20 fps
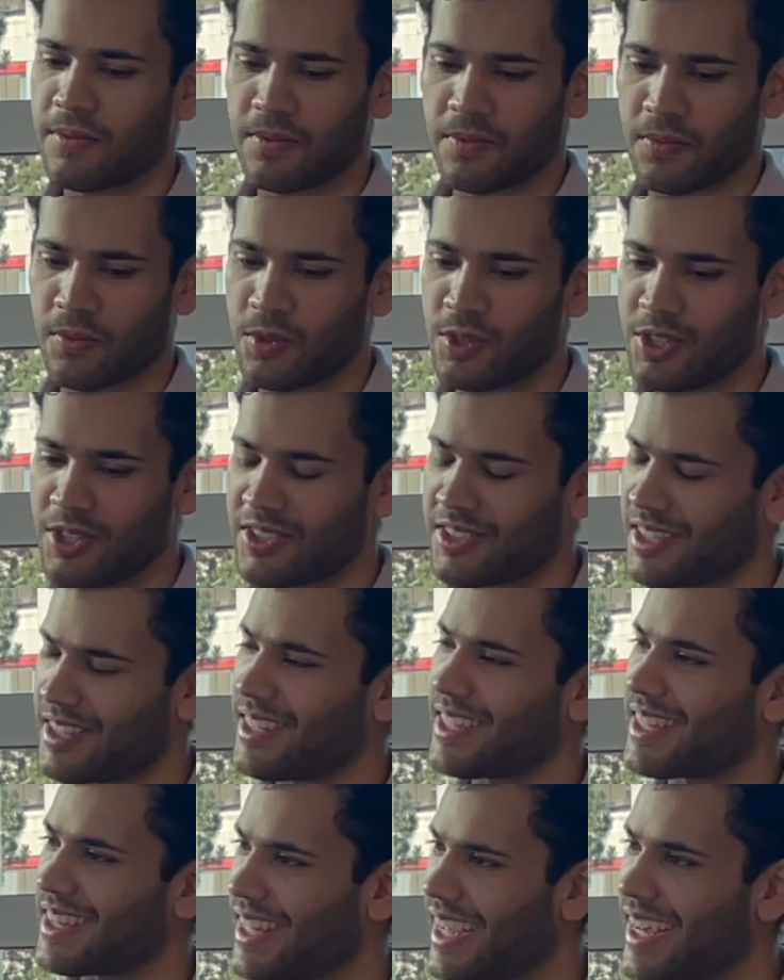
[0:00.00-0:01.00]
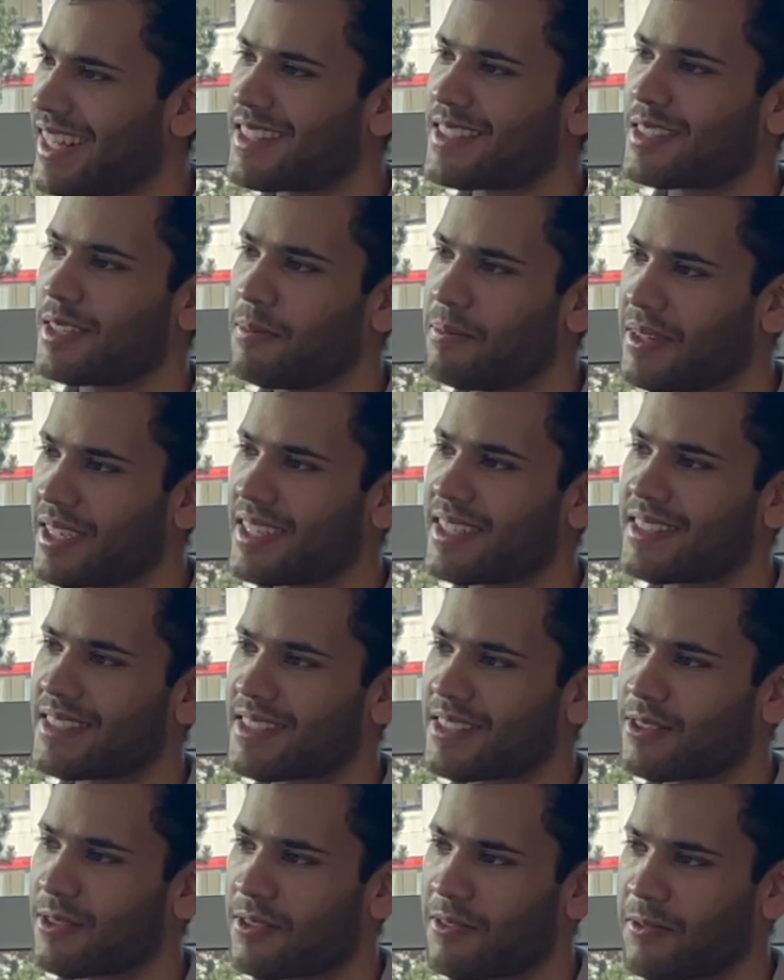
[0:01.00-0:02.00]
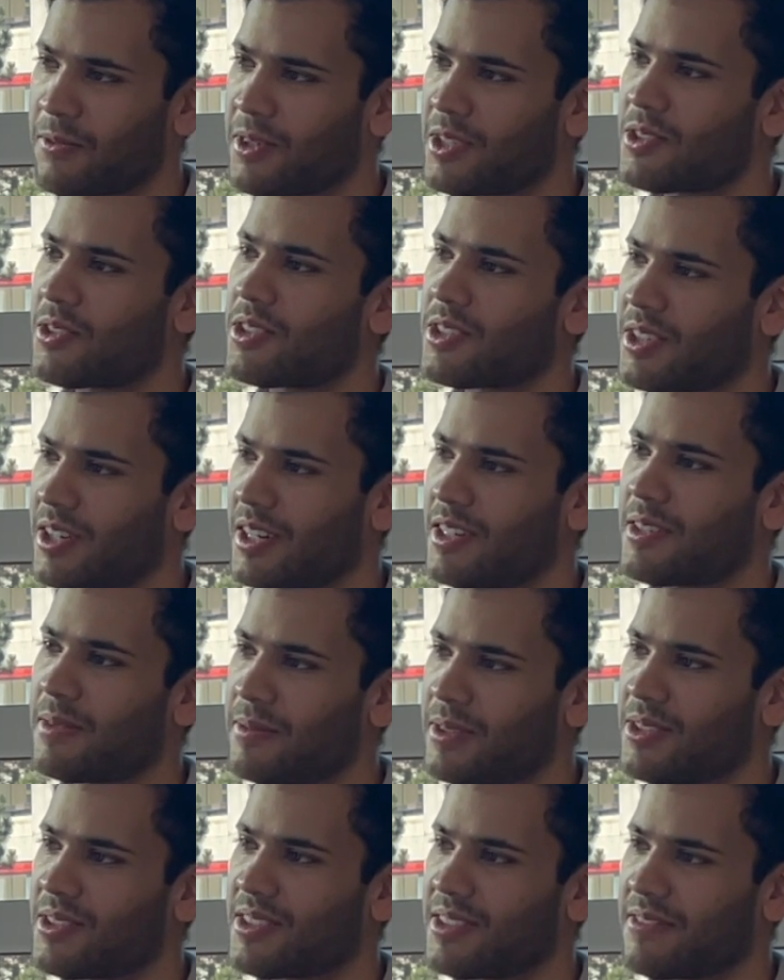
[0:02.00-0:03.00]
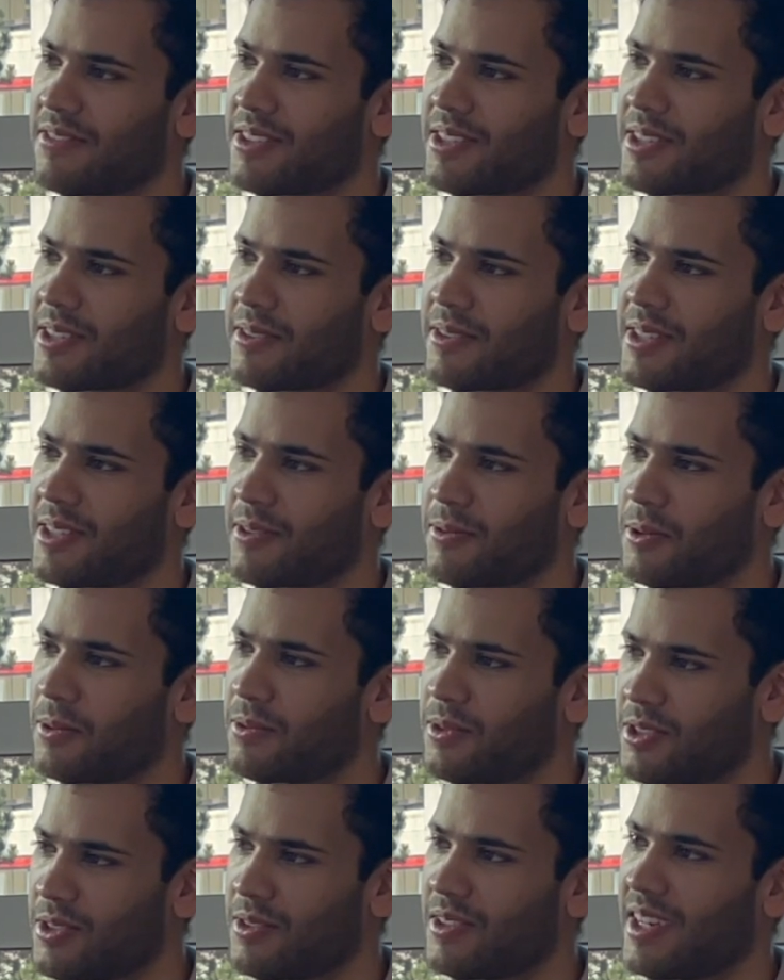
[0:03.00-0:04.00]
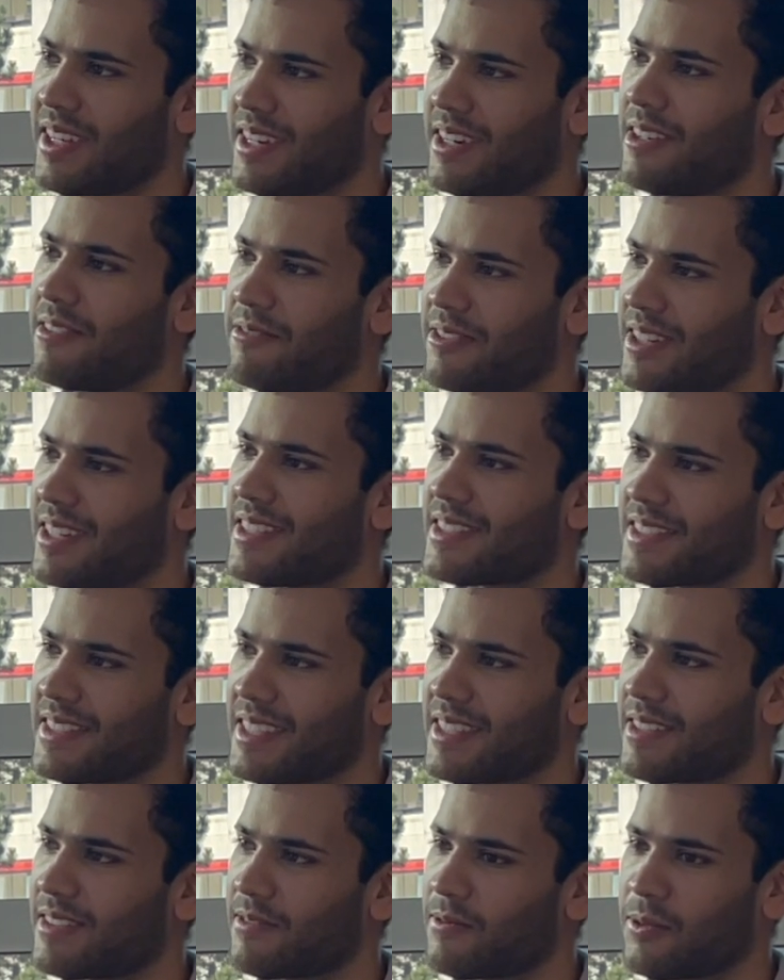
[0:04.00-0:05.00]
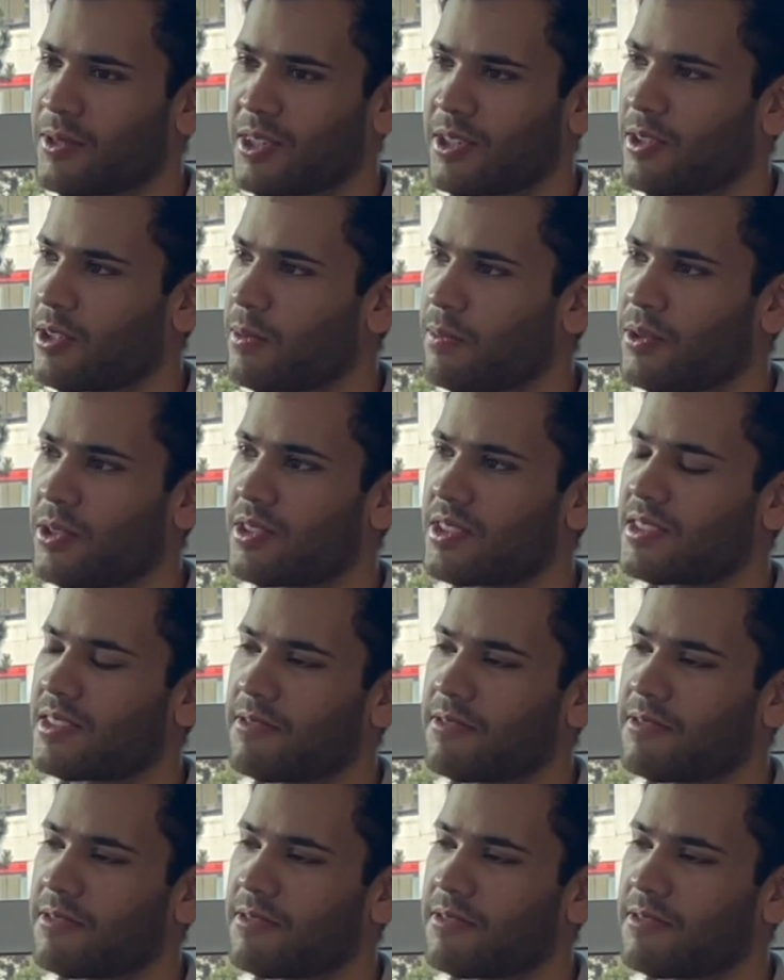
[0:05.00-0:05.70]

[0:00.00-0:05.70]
would you say like that's the biggest sort of research contribution of your career? What would you identify as like, where did you push the